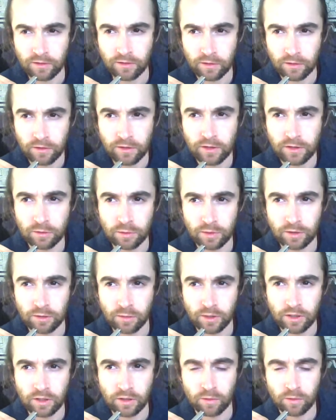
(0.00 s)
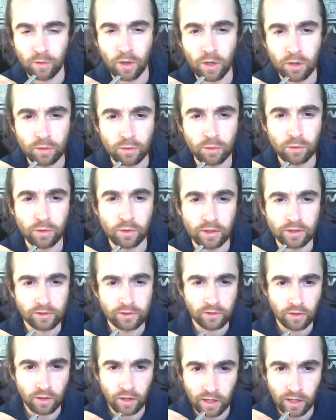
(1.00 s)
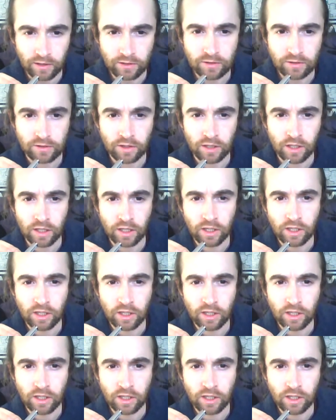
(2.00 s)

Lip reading: degree to which we can erode all that is not us,